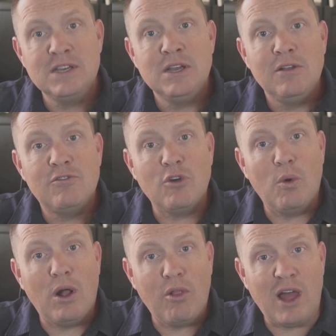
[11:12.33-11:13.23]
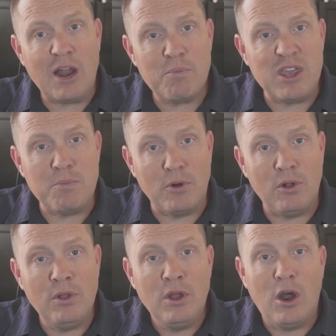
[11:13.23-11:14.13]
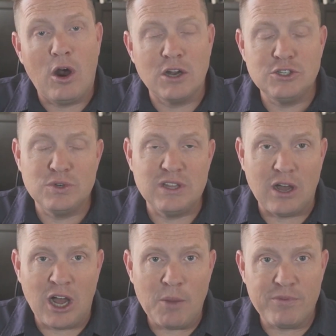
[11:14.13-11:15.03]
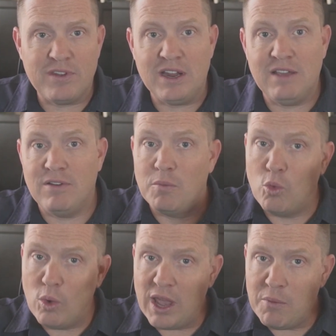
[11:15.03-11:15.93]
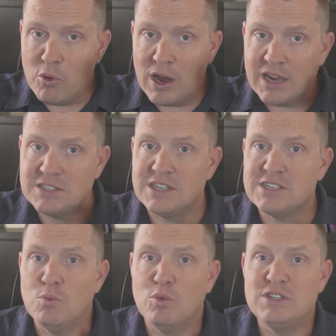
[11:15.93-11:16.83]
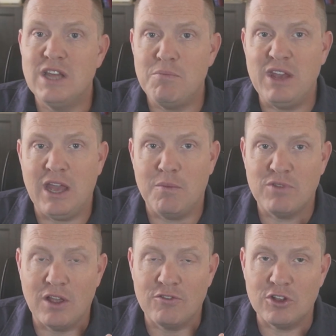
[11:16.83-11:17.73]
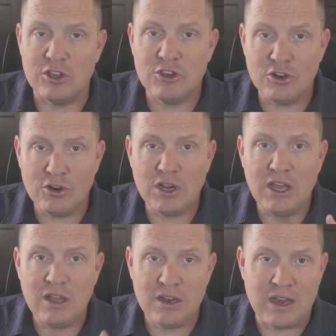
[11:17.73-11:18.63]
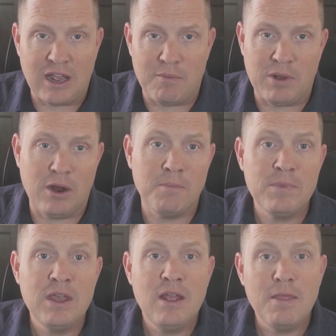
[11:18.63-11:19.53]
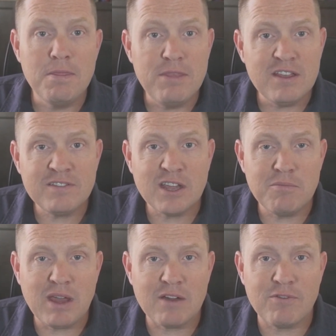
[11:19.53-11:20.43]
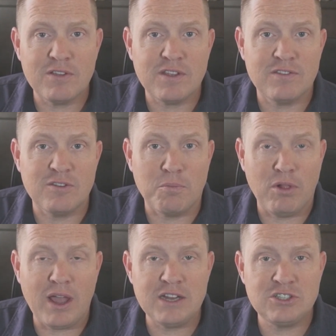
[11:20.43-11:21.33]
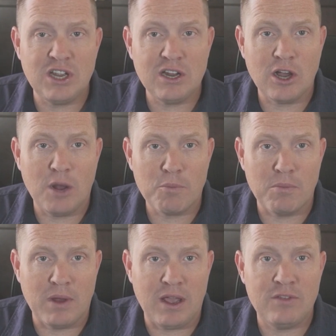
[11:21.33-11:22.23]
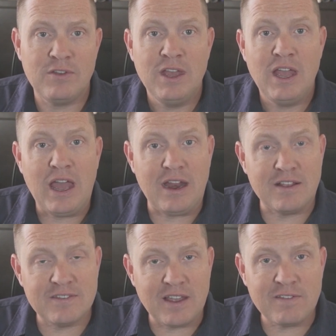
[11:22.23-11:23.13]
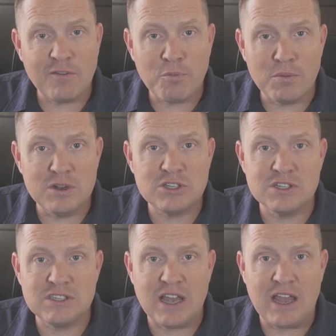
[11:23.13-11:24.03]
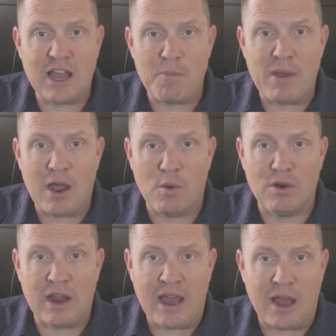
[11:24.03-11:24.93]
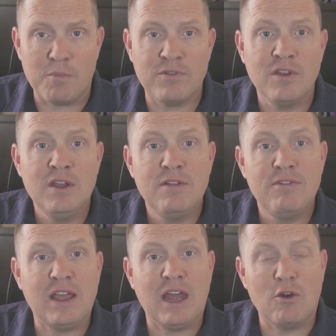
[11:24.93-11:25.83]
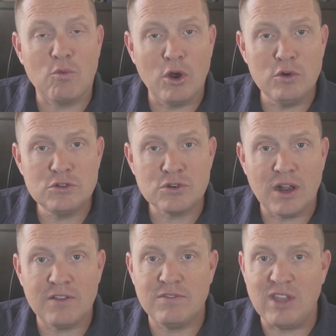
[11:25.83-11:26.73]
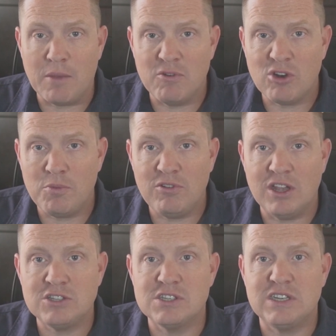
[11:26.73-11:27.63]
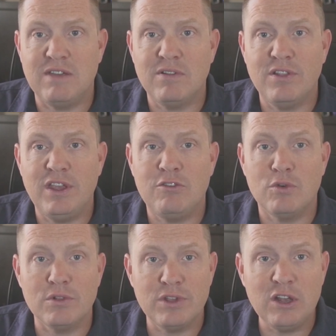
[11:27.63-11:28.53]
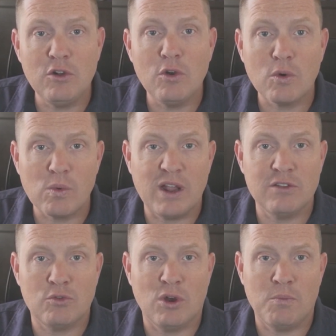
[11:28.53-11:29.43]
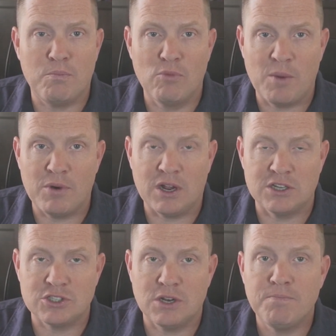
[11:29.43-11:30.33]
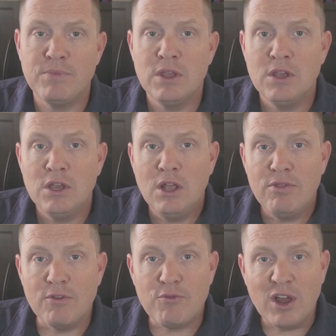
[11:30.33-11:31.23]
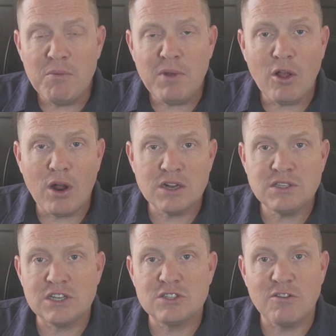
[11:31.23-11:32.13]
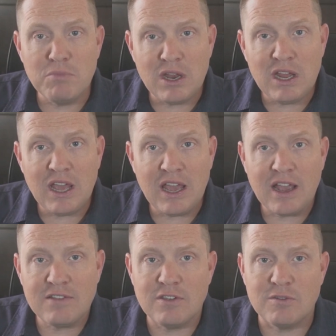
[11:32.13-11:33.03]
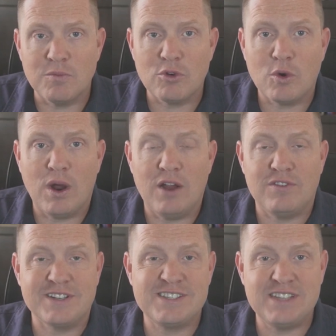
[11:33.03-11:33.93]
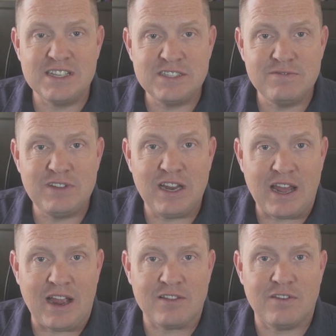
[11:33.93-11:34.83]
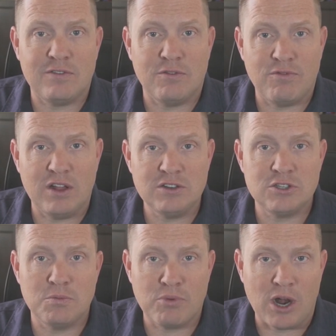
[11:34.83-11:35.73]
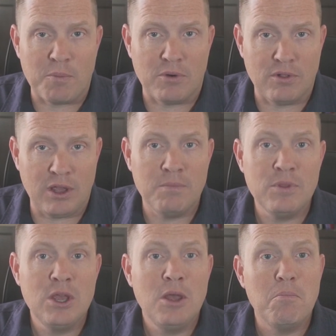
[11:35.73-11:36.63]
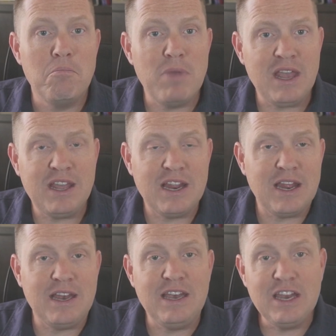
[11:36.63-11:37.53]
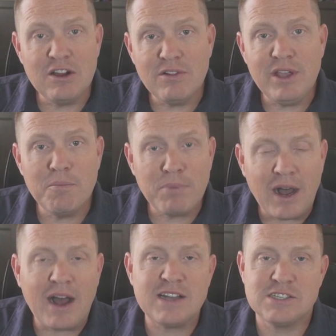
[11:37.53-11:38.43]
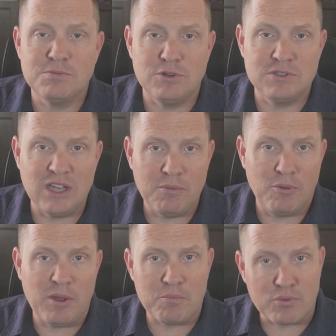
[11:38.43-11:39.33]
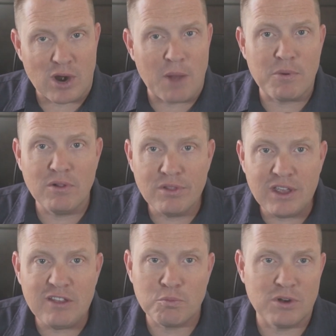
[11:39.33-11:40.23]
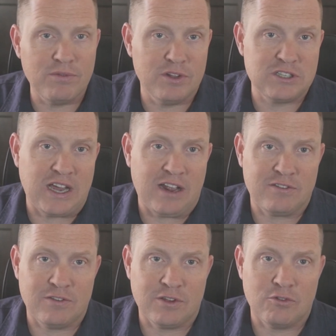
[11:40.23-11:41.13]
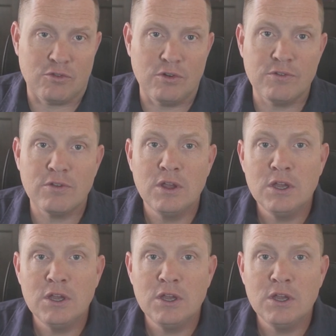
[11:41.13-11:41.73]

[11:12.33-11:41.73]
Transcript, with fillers: So a lot of people are doing the opposite and giving them way more access, which then becomes a security nightmare. This can manifest as supply chain compromise and excessive permissions to AI powered apps that can erode trust, damage reputations, and even lead to a legal or regulatory repercussion. The fundamental architecture of many AI systems requires extensive data access to function properly, making it nearly impossible to implement proper least privilege access controls.